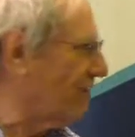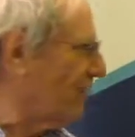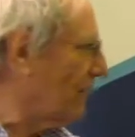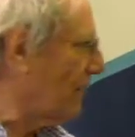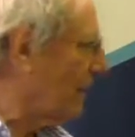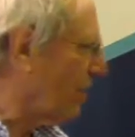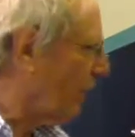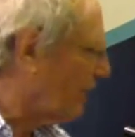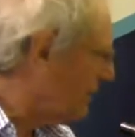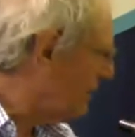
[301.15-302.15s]
but
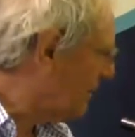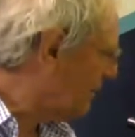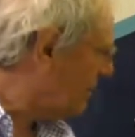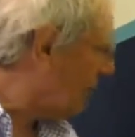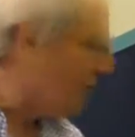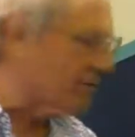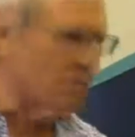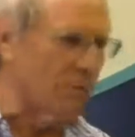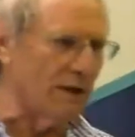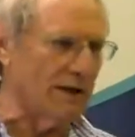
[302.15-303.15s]
anyway, he turns out to
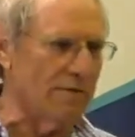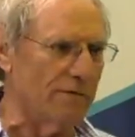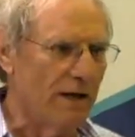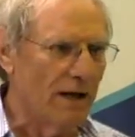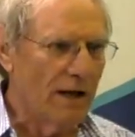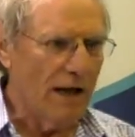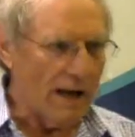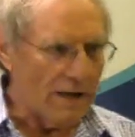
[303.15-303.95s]
believe, as